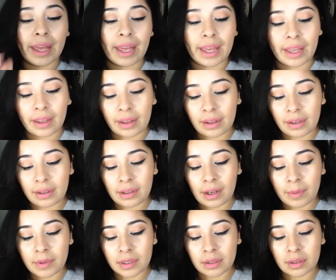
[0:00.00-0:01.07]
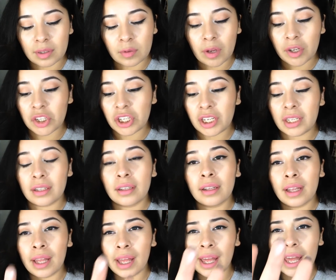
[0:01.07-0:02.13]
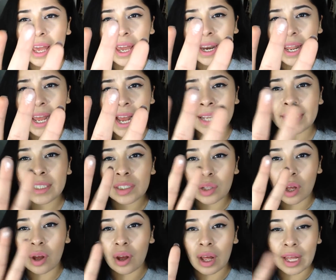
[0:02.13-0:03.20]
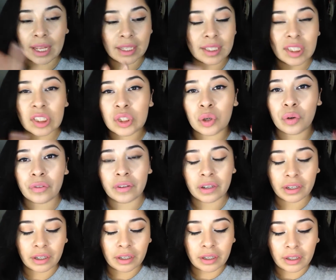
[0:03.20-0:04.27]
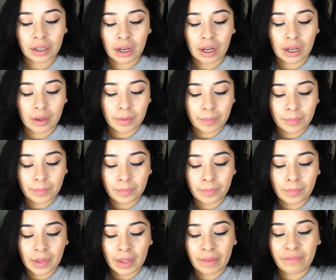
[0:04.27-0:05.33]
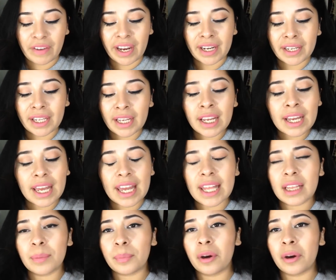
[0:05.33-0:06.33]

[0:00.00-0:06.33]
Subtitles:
and I'm just gonna swatch it. And it has like silver veining in the